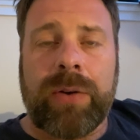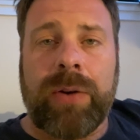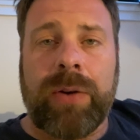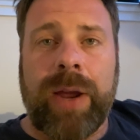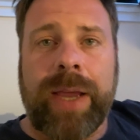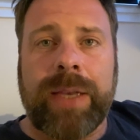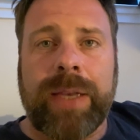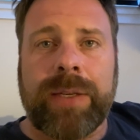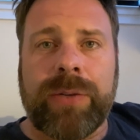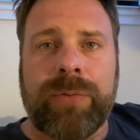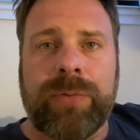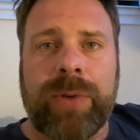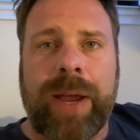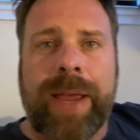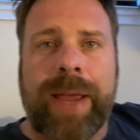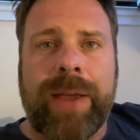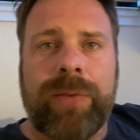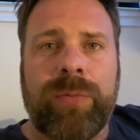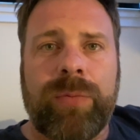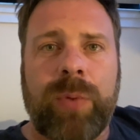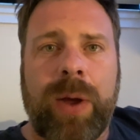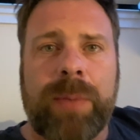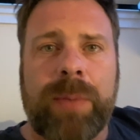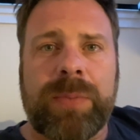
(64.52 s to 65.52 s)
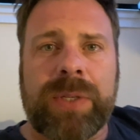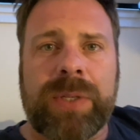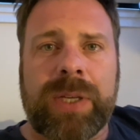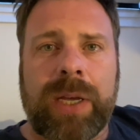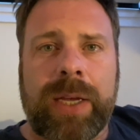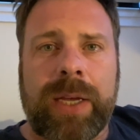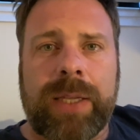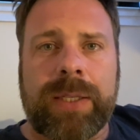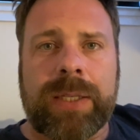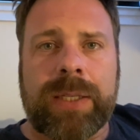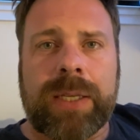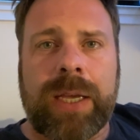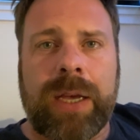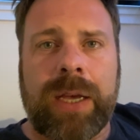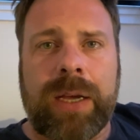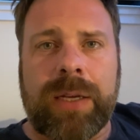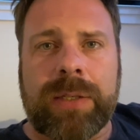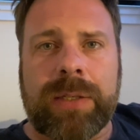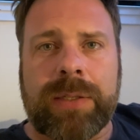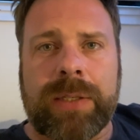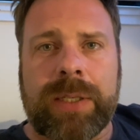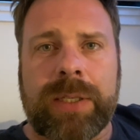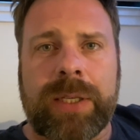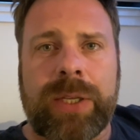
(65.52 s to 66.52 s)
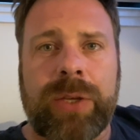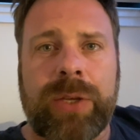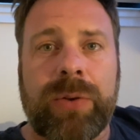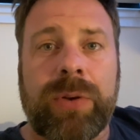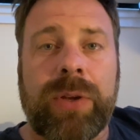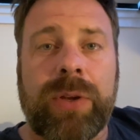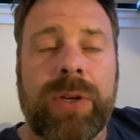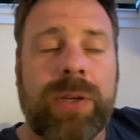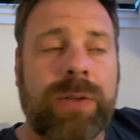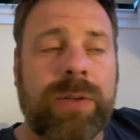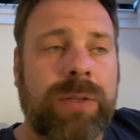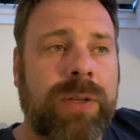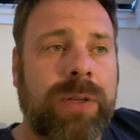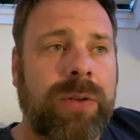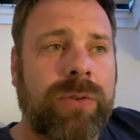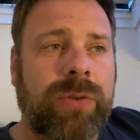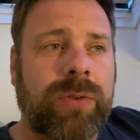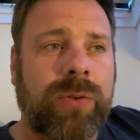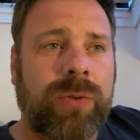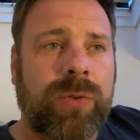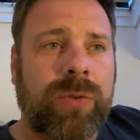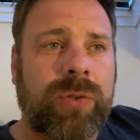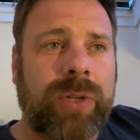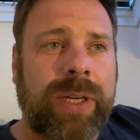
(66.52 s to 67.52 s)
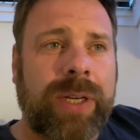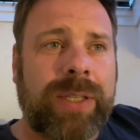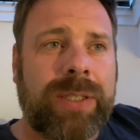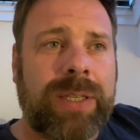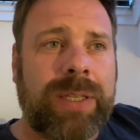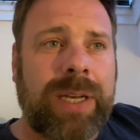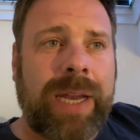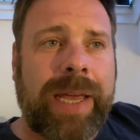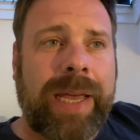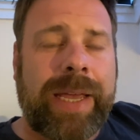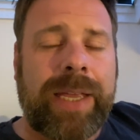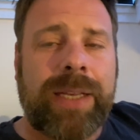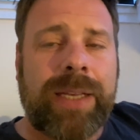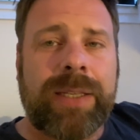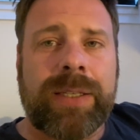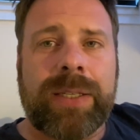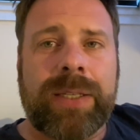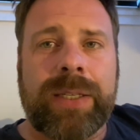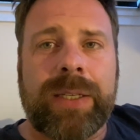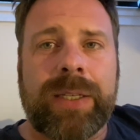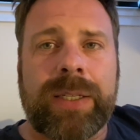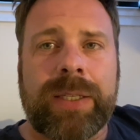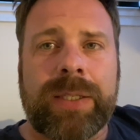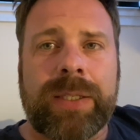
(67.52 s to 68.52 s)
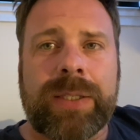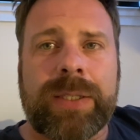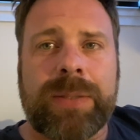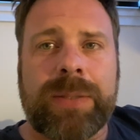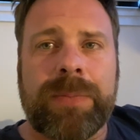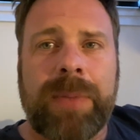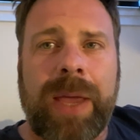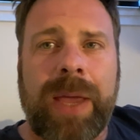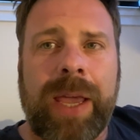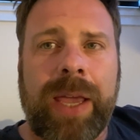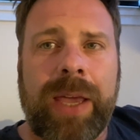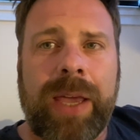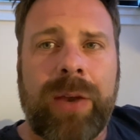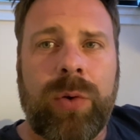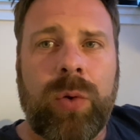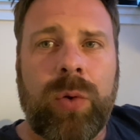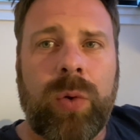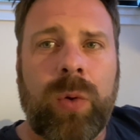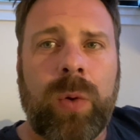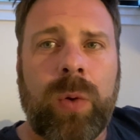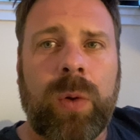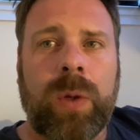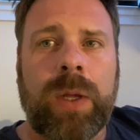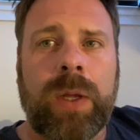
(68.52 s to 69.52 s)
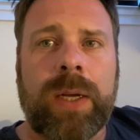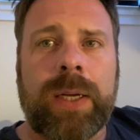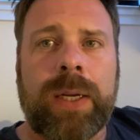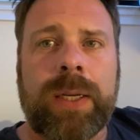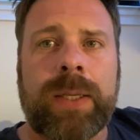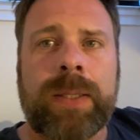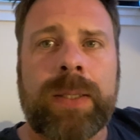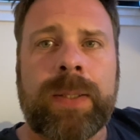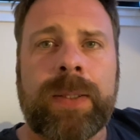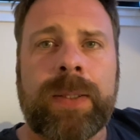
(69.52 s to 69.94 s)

great array of websites. Casa, you can use Google Translate to make it all